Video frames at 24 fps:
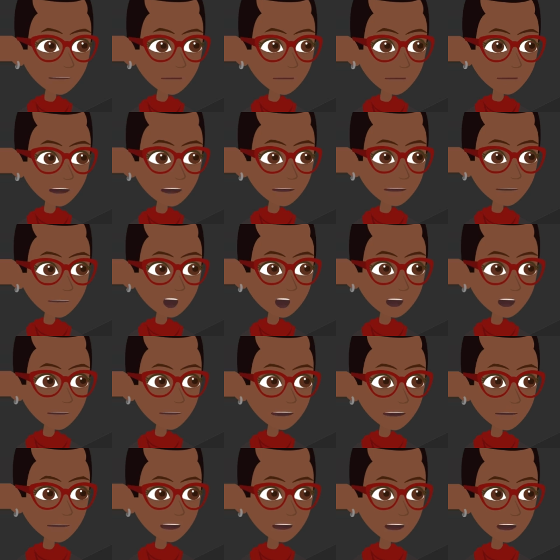My pleasure,
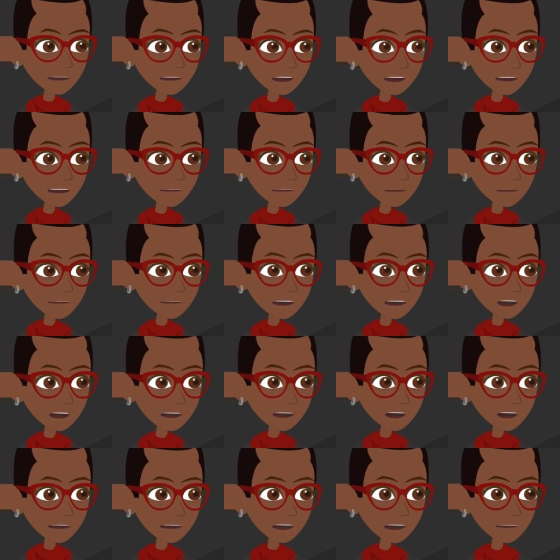Paolo.
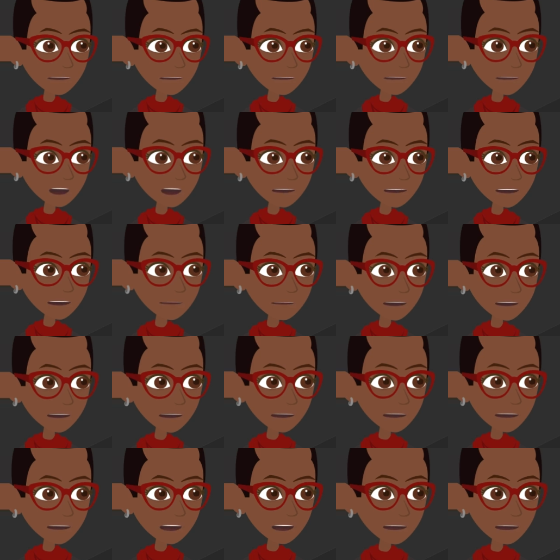Remember, we're partners in your
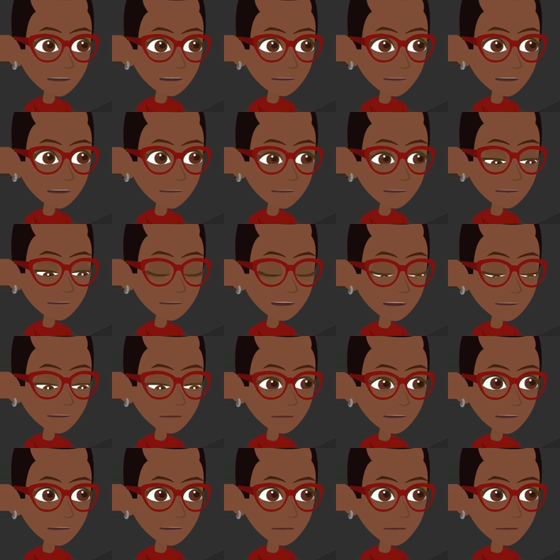daughter's
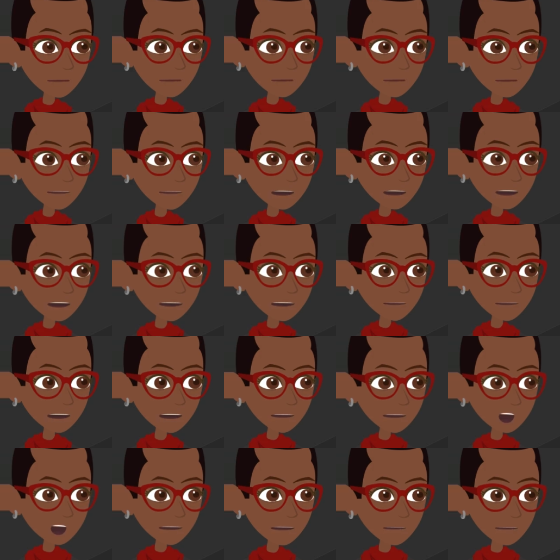education. We need to
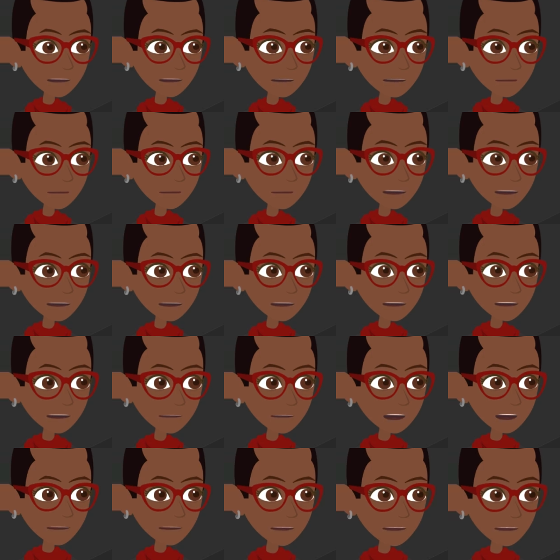work as a team in
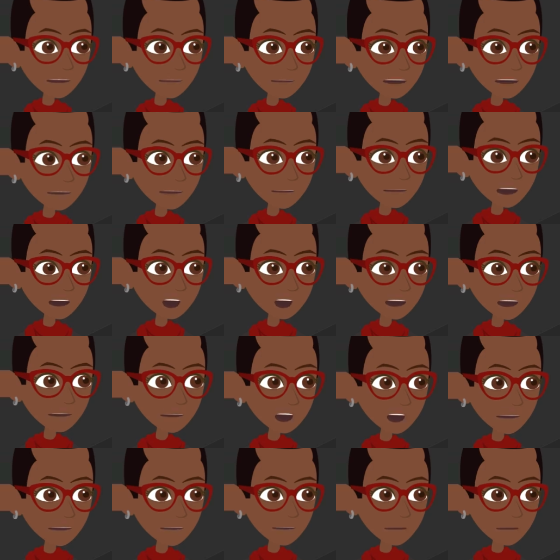order to help all of
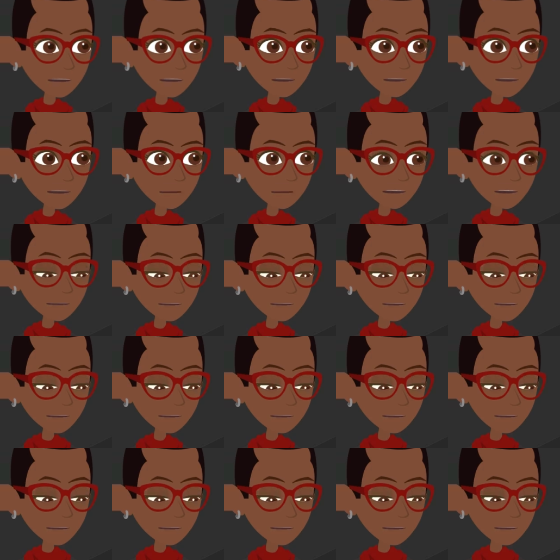our students be